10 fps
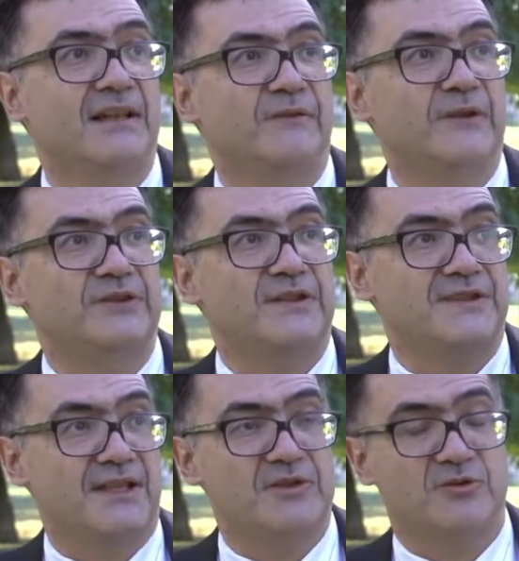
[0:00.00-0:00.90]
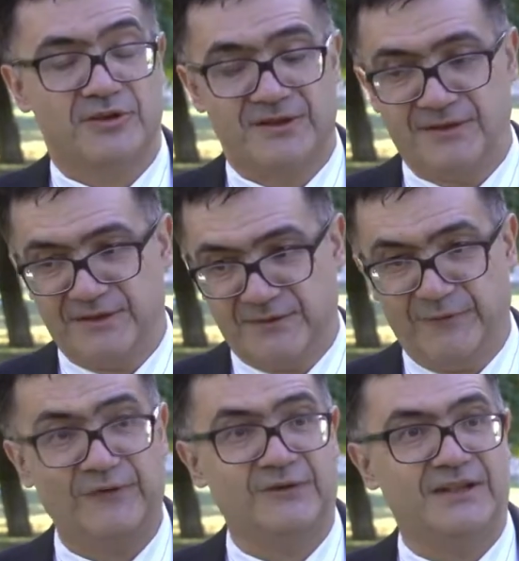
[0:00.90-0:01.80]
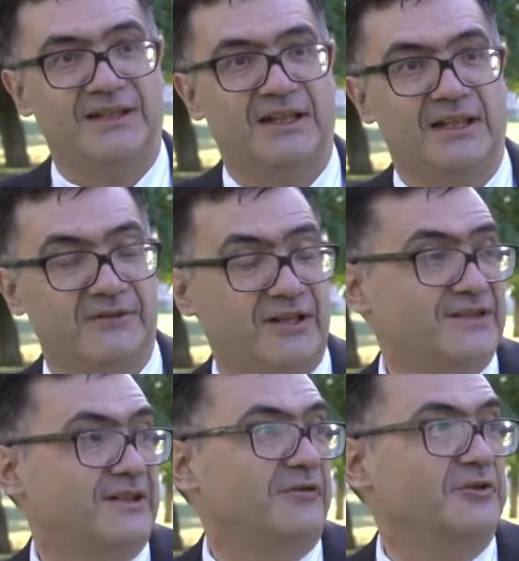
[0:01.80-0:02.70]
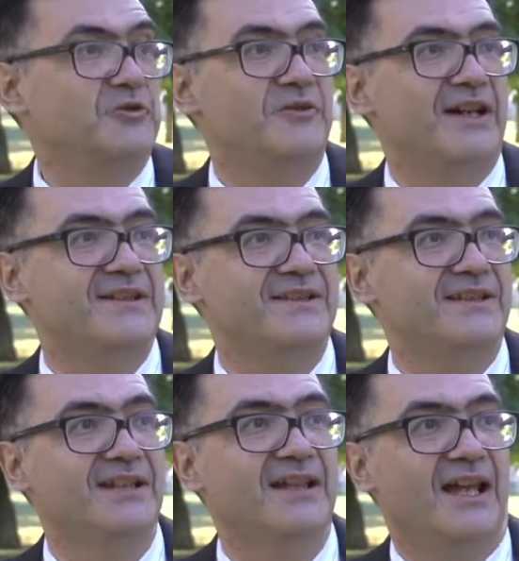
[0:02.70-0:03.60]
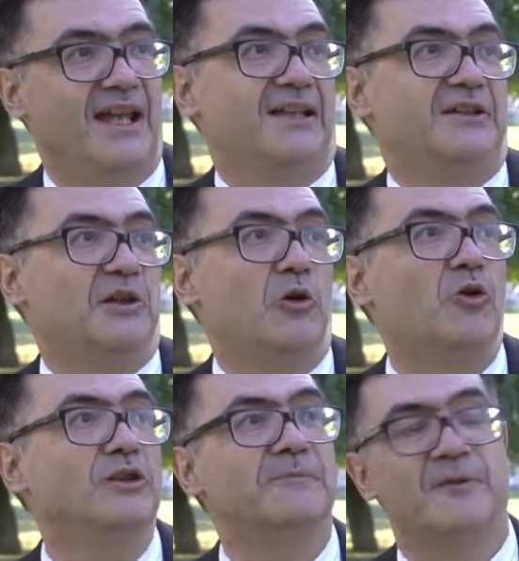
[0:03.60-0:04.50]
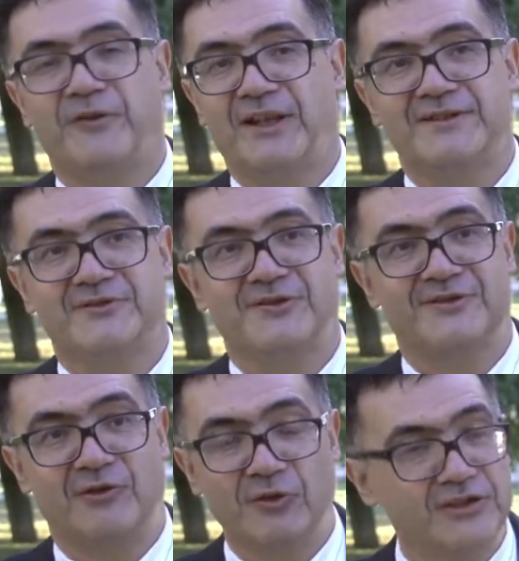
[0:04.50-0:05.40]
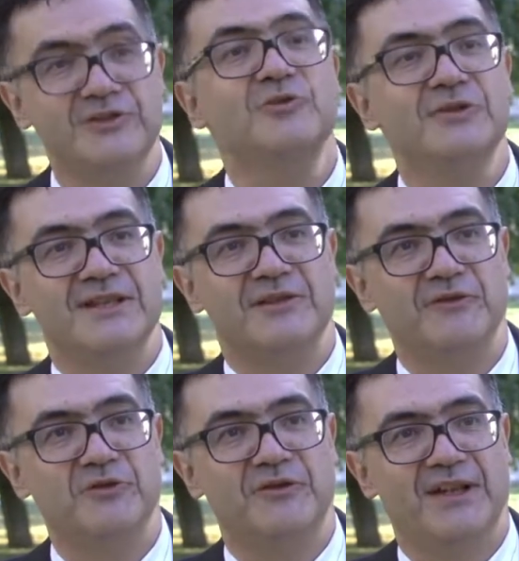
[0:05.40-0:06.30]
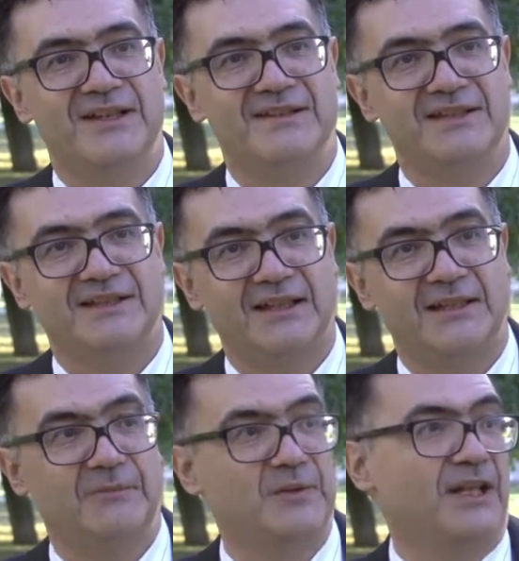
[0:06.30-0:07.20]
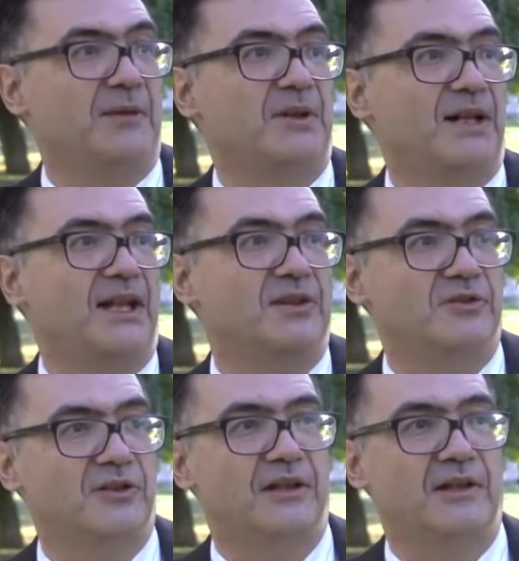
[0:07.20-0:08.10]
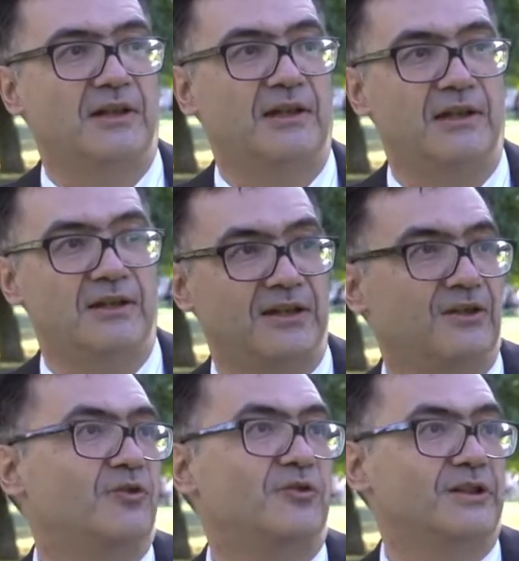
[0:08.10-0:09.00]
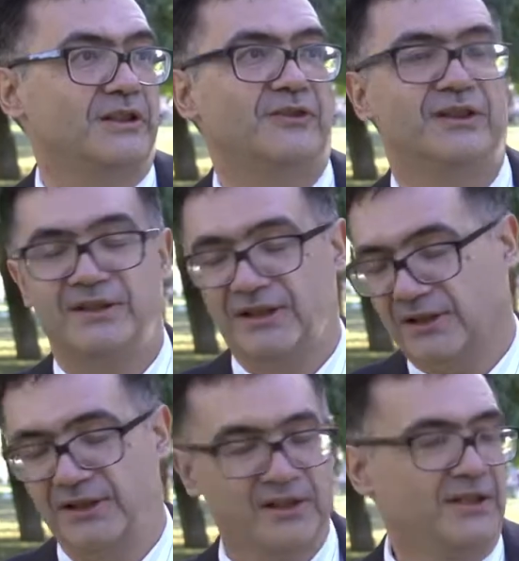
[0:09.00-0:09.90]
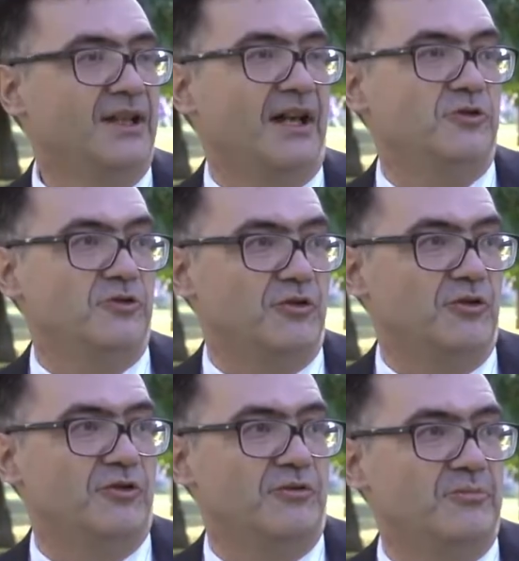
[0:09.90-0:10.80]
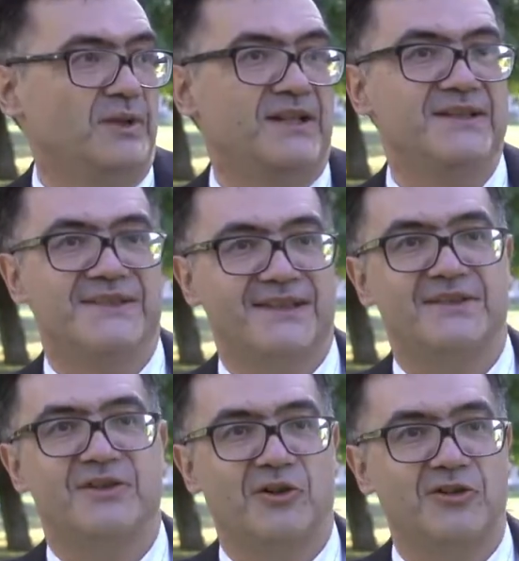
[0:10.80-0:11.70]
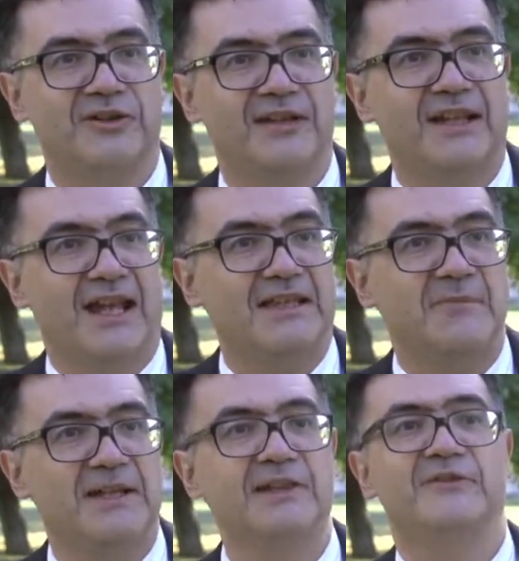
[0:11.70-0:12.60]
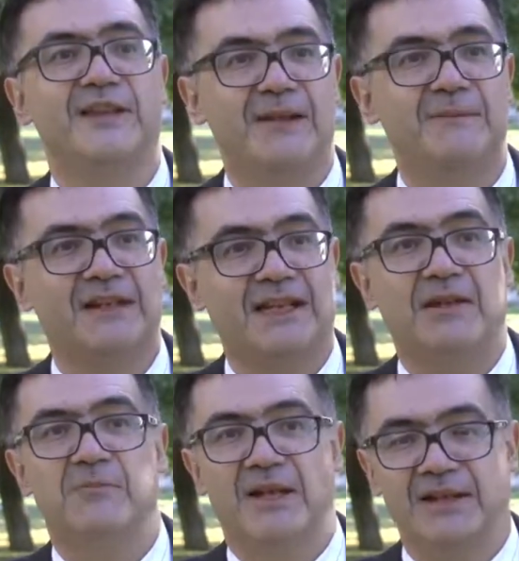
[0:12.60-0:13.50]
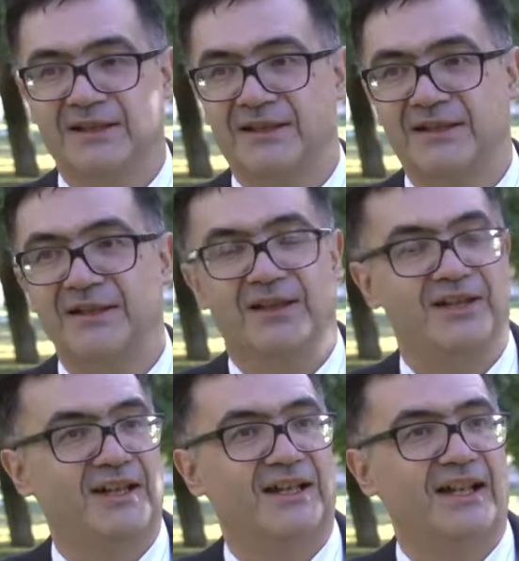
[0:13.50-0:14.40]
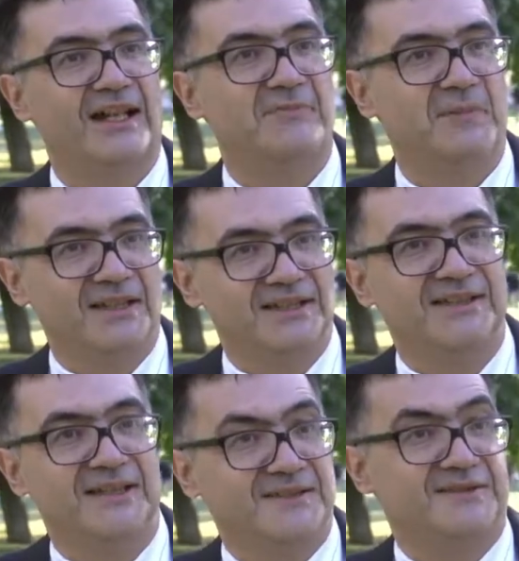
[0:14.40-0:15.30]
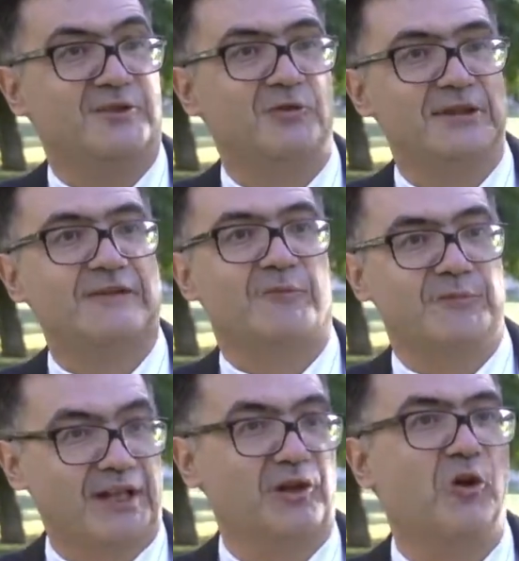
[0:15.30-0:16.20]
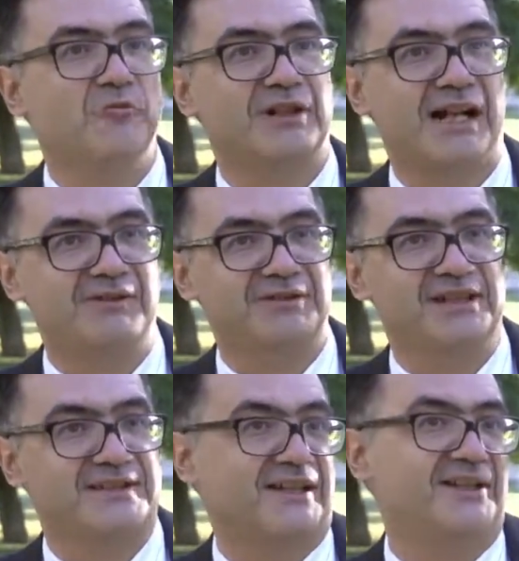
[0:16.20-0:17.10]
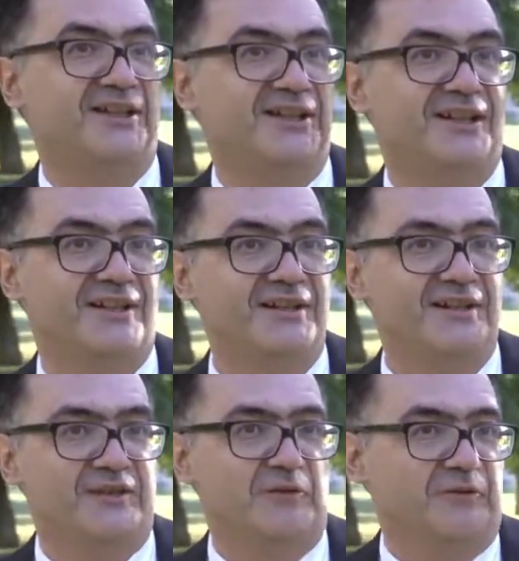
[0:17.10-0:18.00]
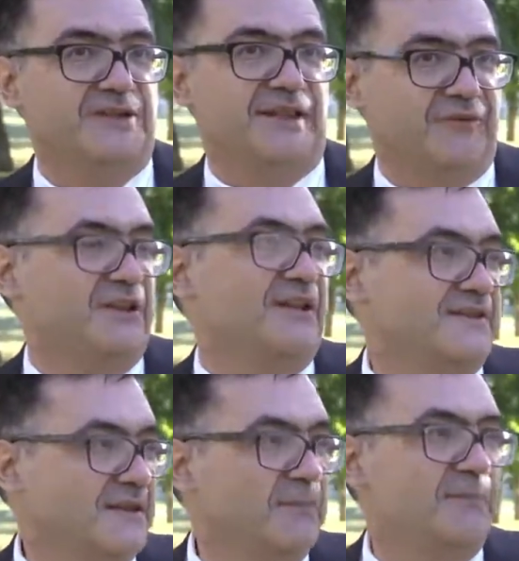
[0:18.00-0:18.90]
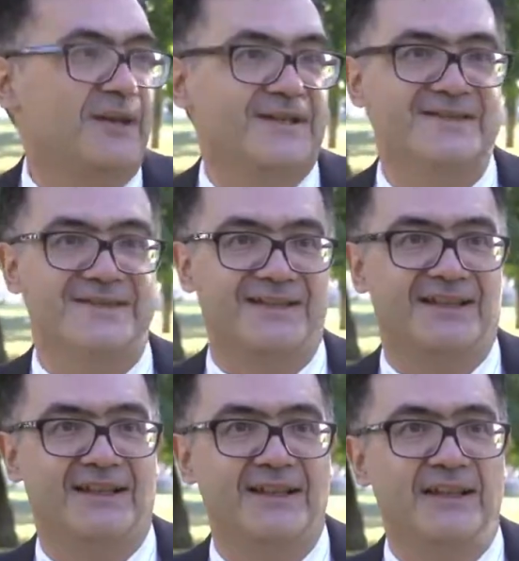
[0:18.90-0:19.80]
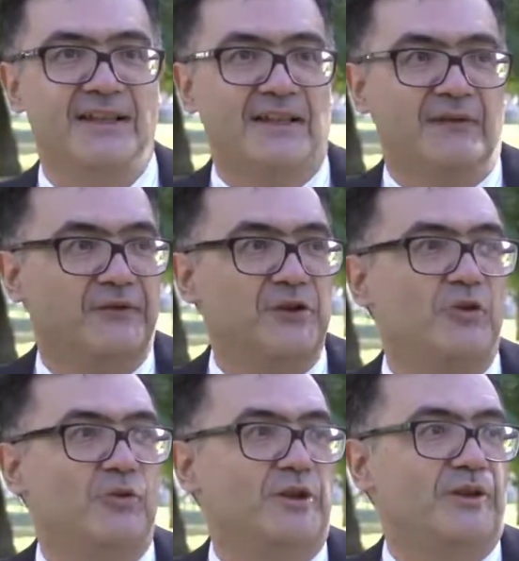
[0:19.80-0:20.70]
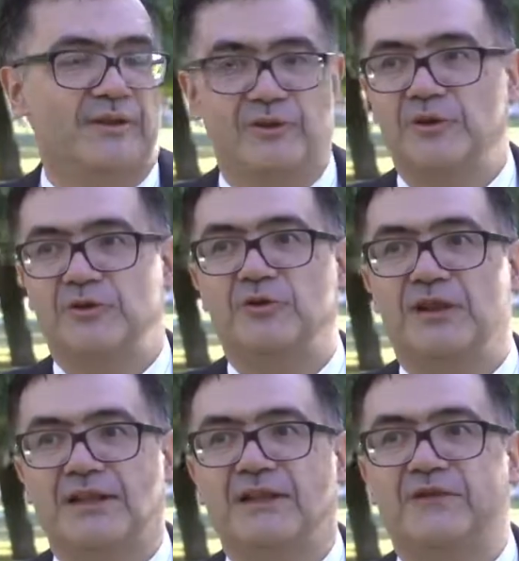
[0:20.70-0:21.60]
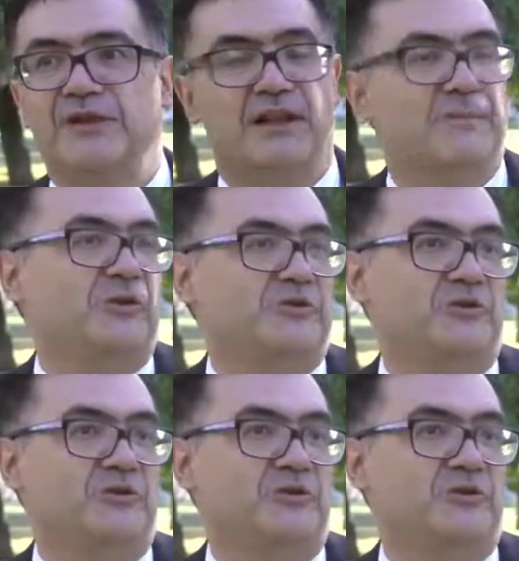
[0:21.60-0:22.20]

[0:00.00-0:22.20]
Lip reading: 50th anniversary of the university, and all the professors, all the students of the university then became rector or even I don't know, minister and so on. And many of them came back here and met the students from their own country studying here. So this, I think, is the best view you can think about